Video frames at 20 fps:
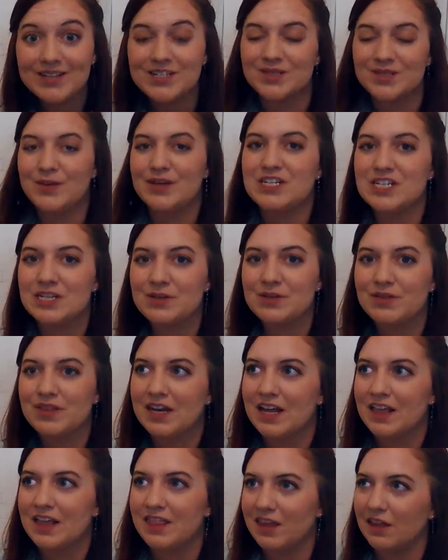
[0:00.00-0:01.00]
especially within,
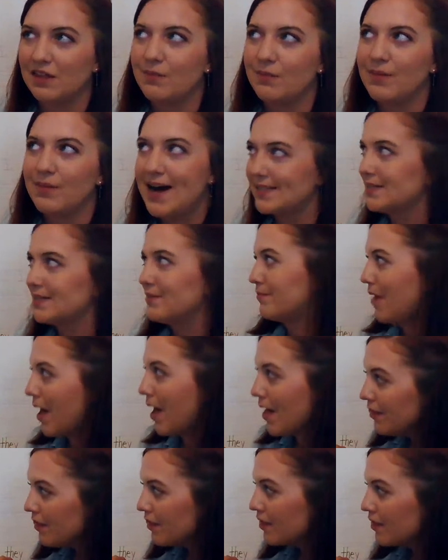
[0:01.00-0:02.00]
I think, the past
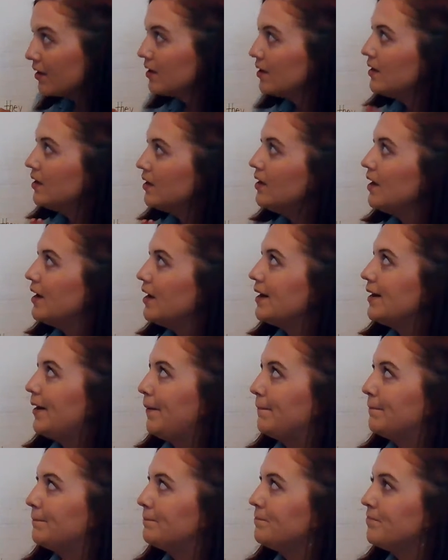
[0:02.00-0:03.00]
month.
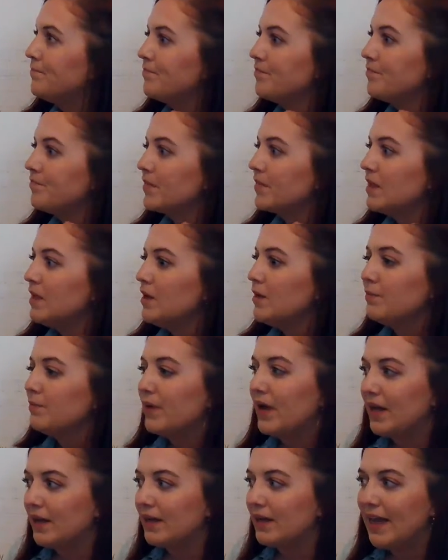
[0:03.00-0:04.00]

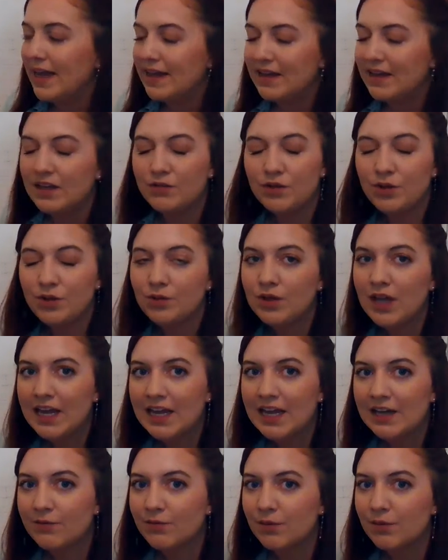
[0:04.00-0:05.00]
But again, if you
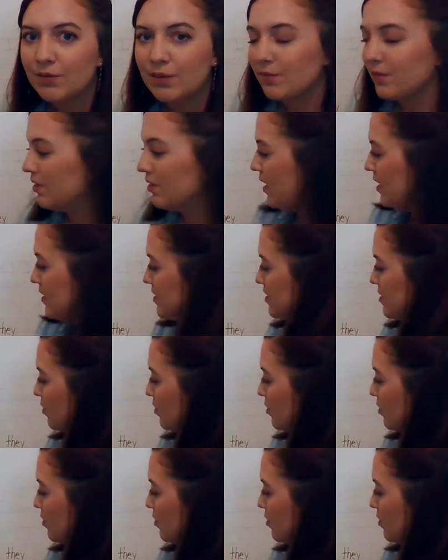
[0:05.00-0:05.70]
can't remember that it's the